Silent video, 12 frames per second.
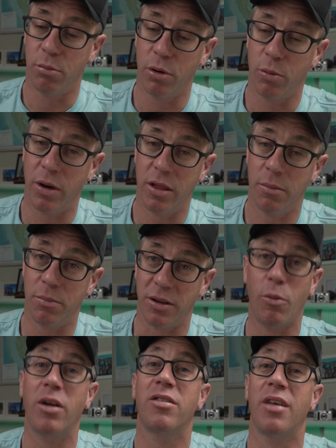I will wear them,
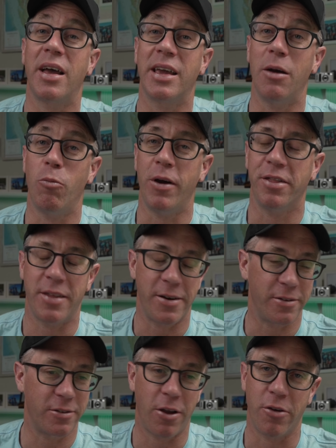but once they get wet, they
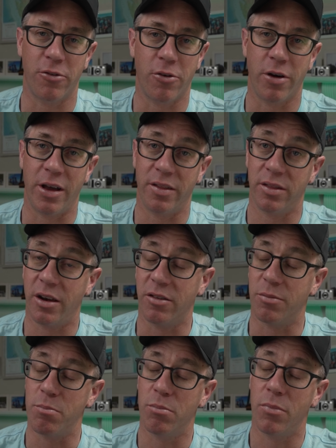just don't dry out, and that
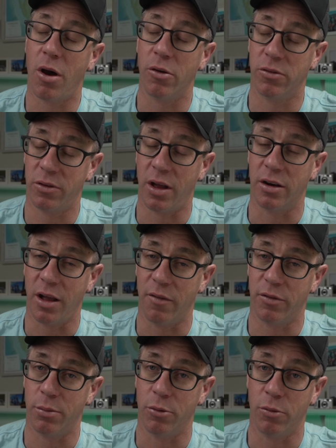is most
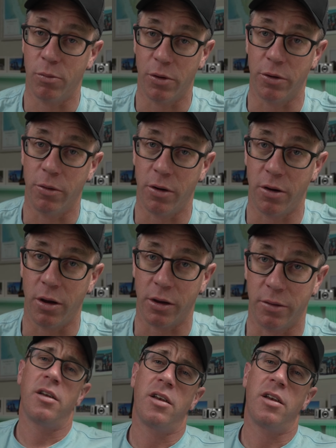uncomfortable when you're on a hike.